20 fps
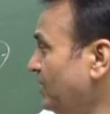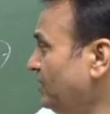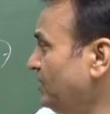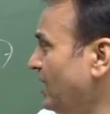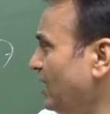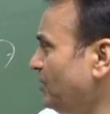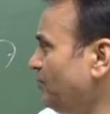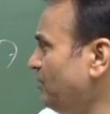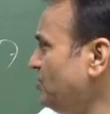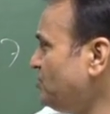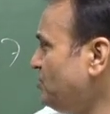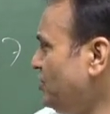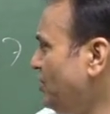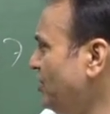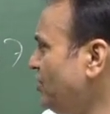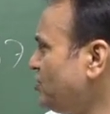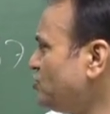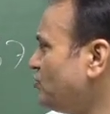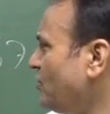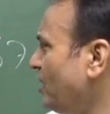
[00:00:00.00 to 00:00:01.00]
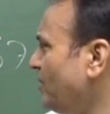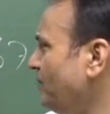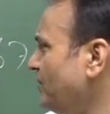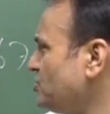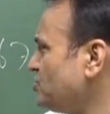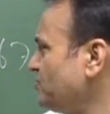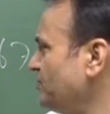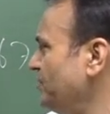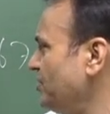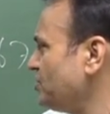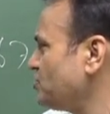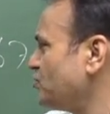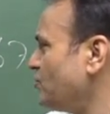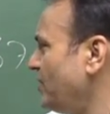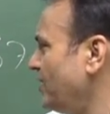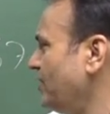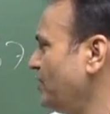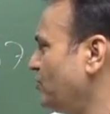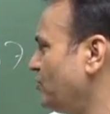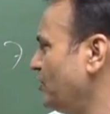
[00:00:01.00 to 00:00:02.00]
That means a square plus b
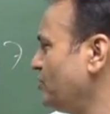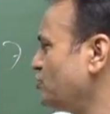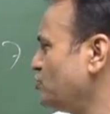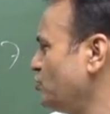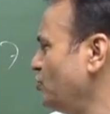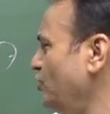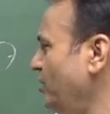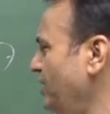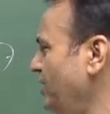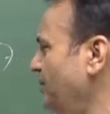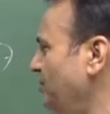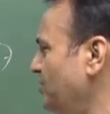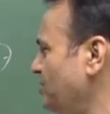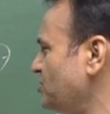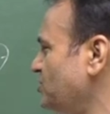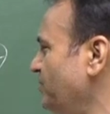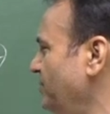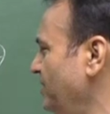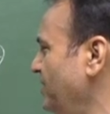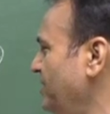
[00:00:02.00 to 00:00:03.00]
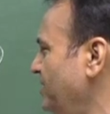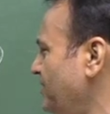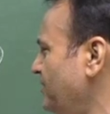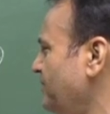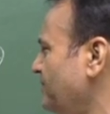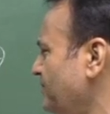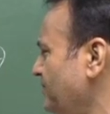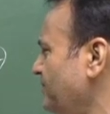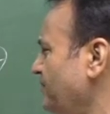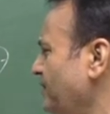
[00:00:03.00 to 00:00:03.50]
square equals to a plus b